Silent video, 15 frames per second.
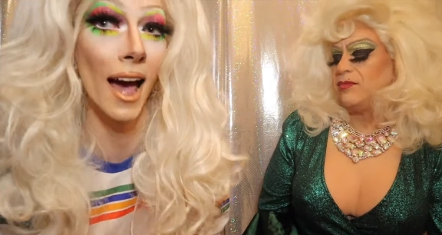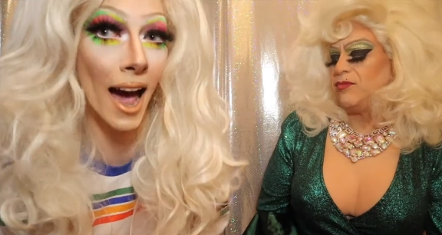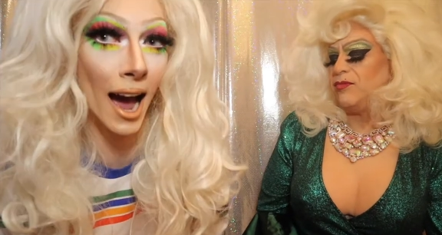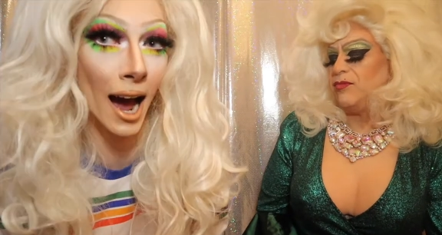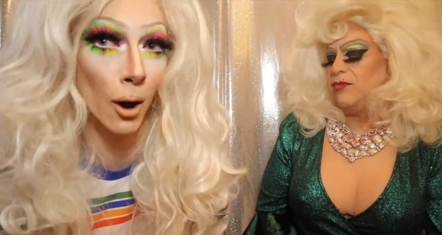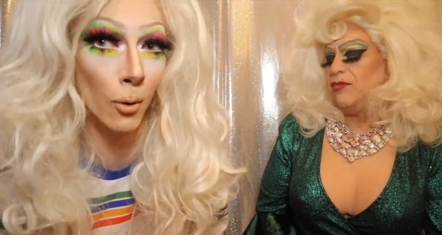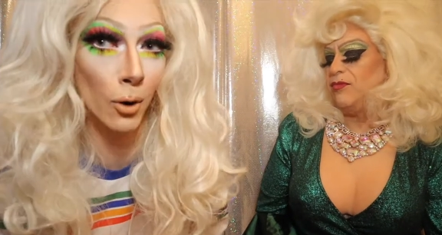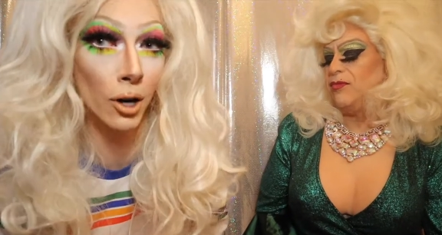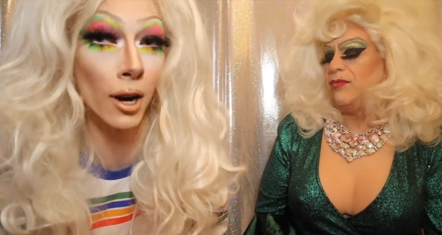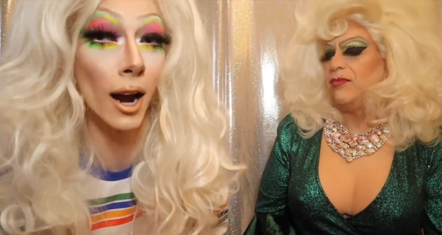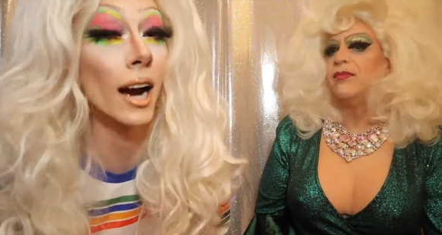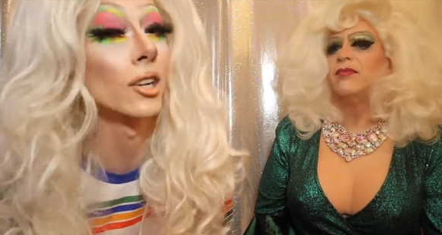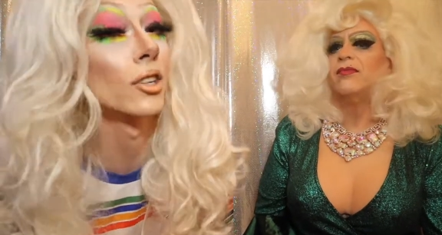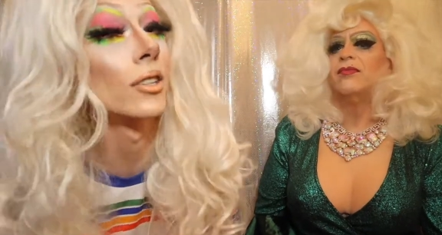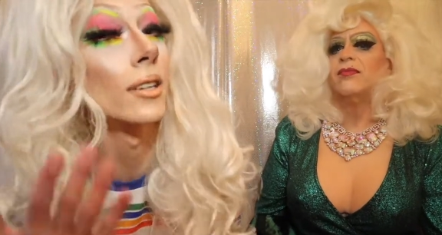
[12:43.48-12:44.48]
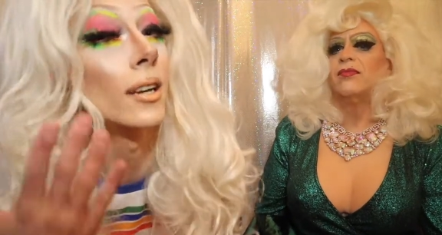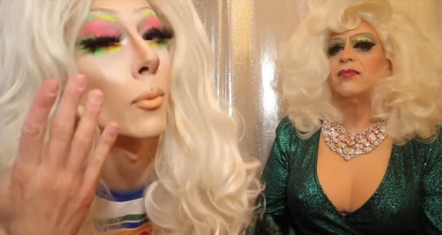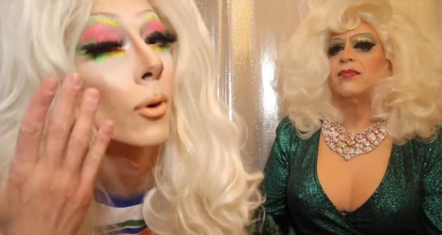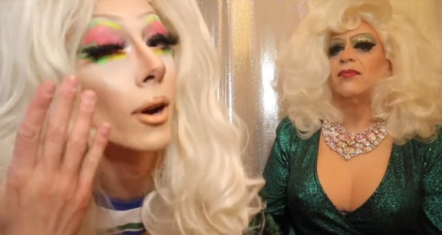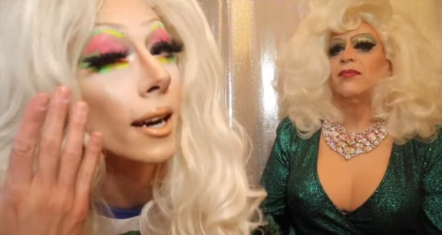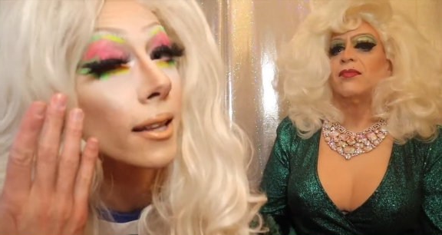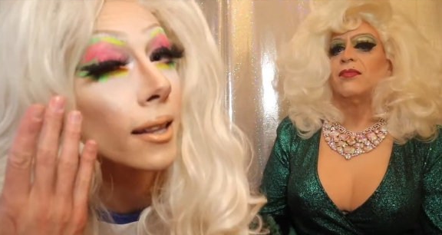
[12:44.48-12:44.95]
Speaker 1: our, actually
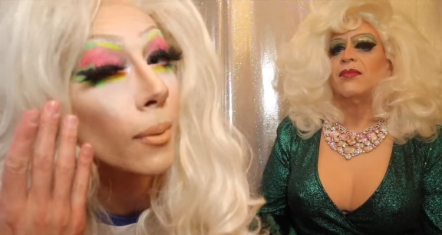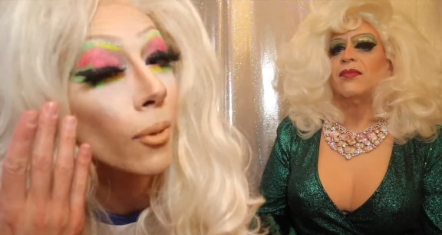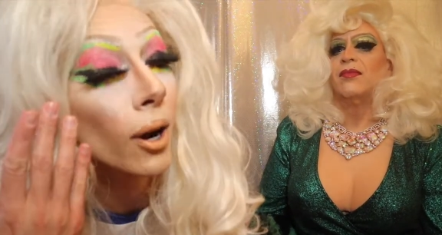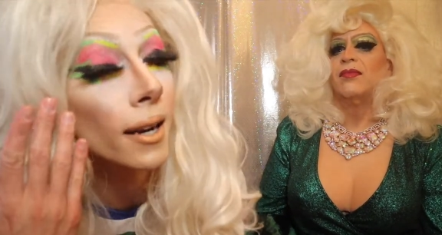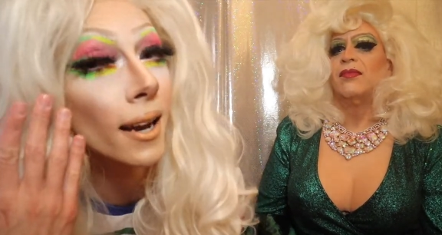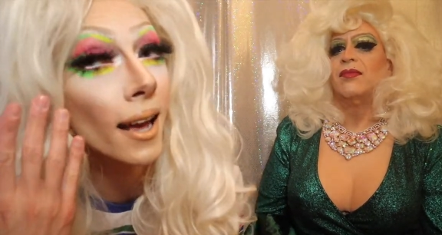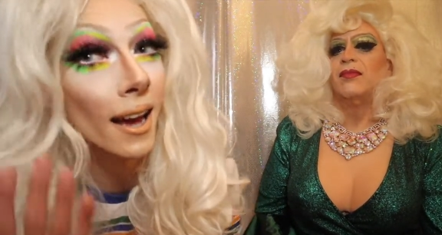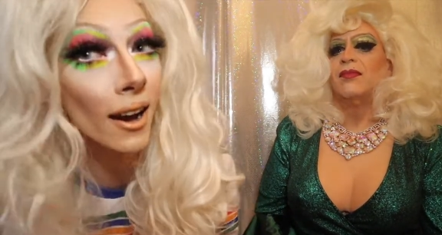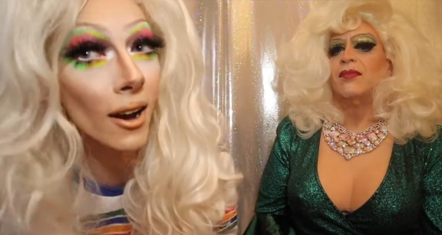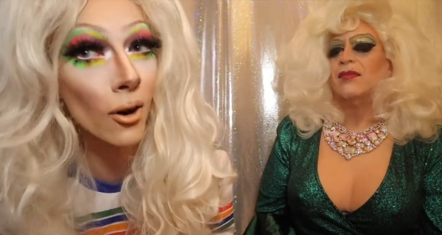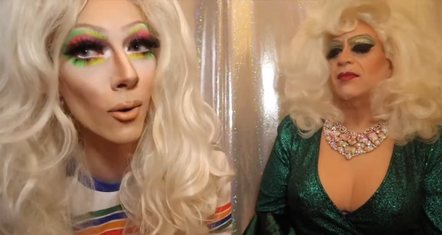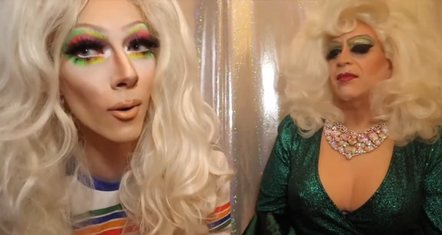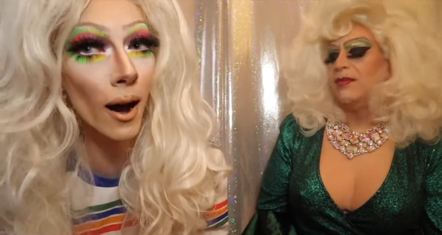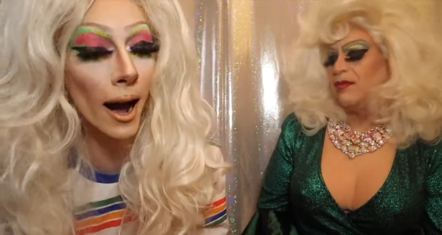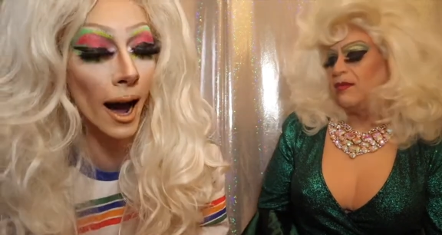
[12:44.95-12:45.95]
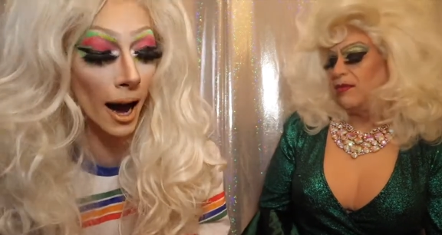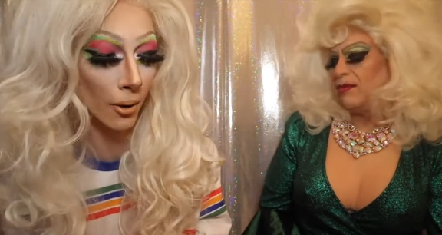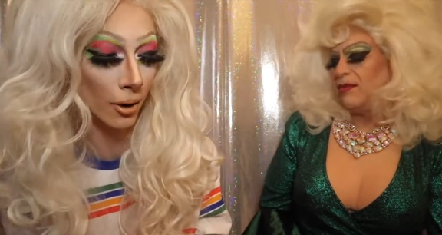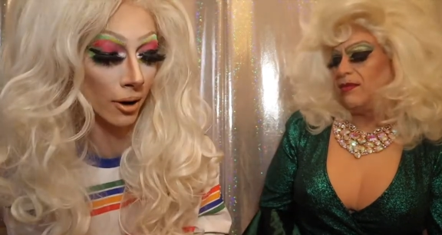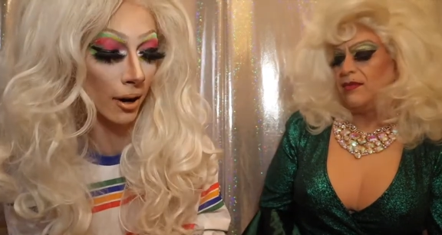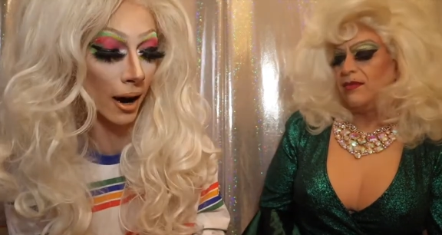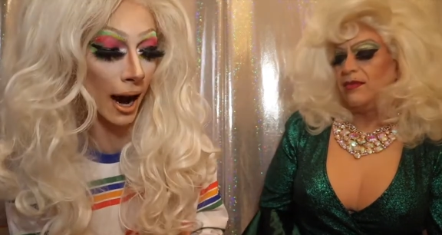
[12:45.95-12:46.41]
I'm wearing them right now,
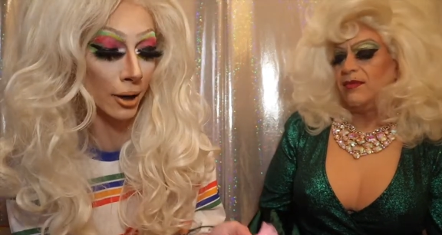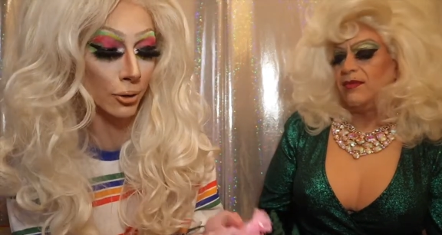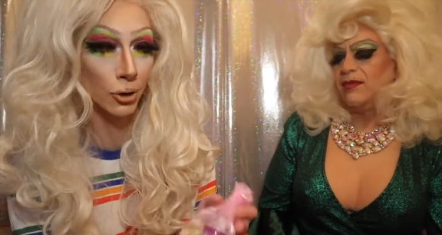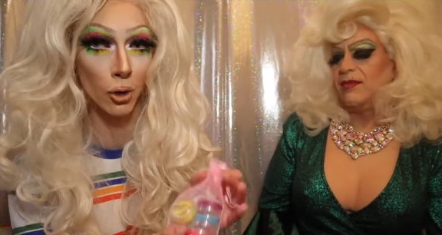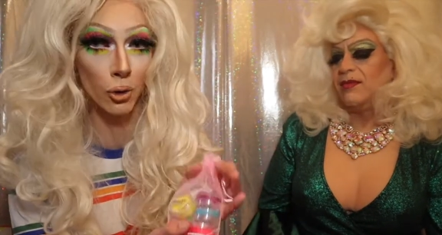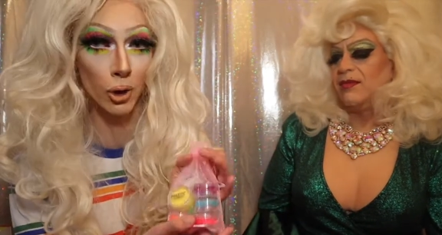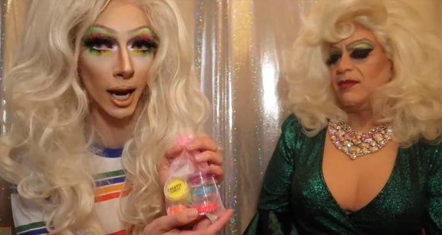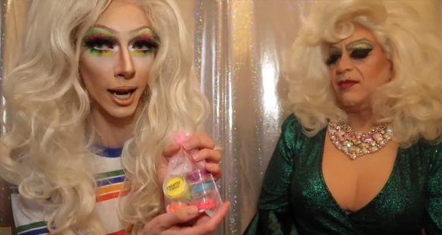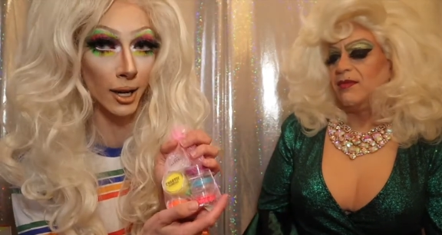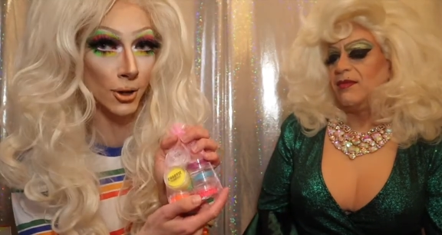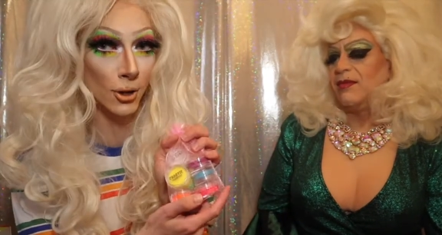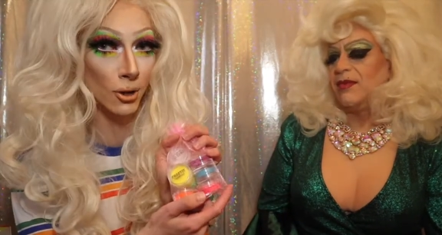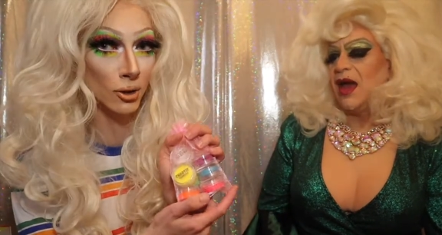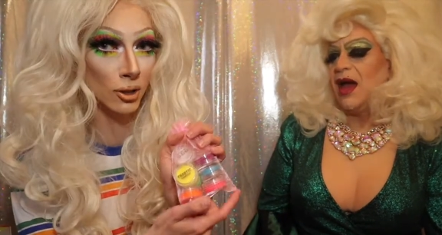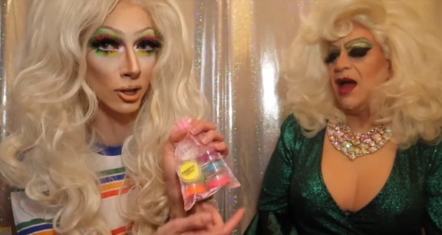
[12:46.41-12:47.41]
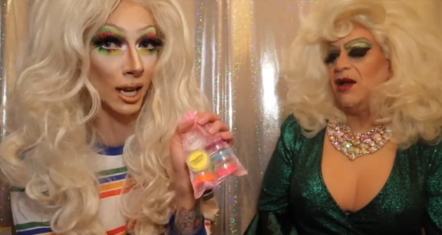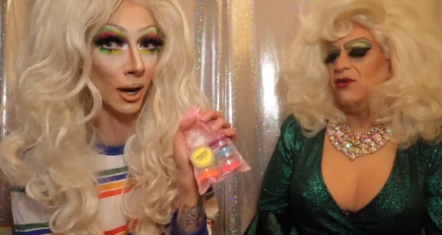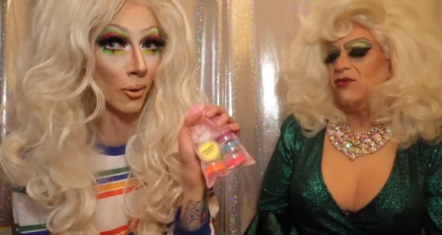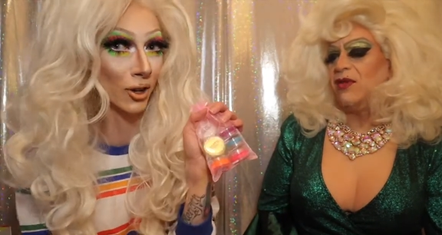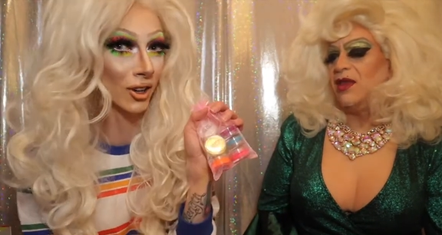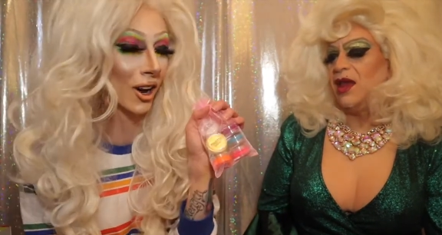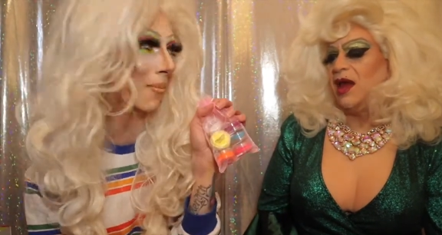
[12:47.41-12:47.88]
our hydro liners
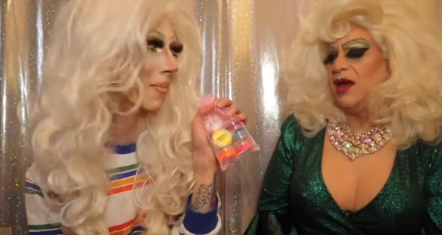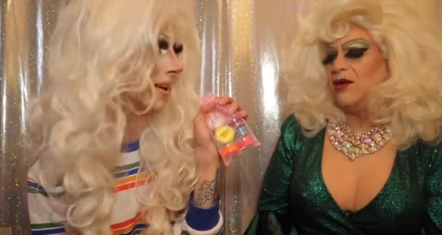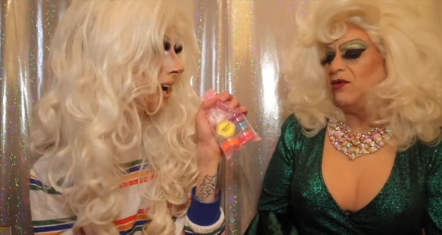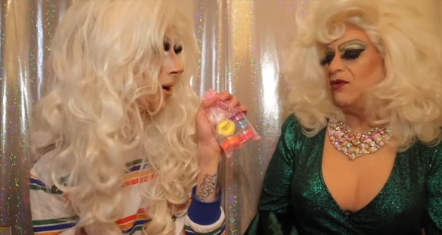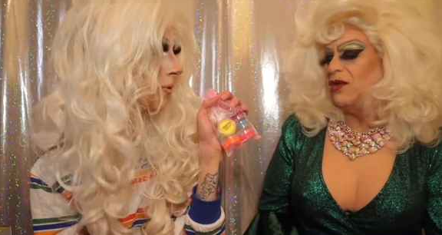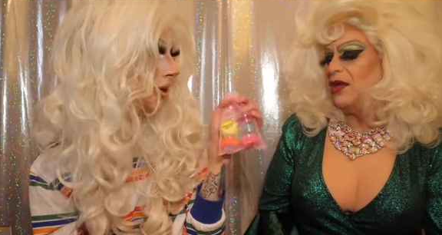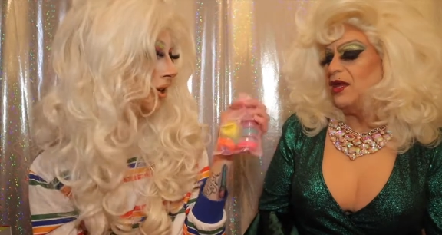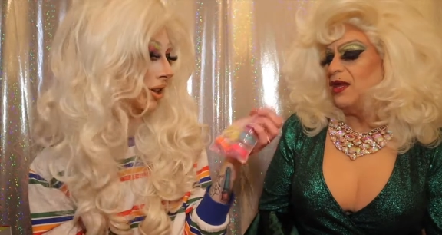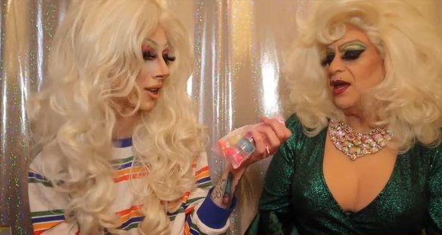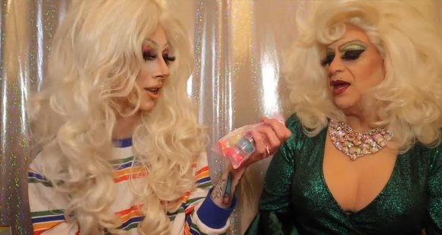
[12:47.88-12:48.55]
hydro that we're coming liners, out with.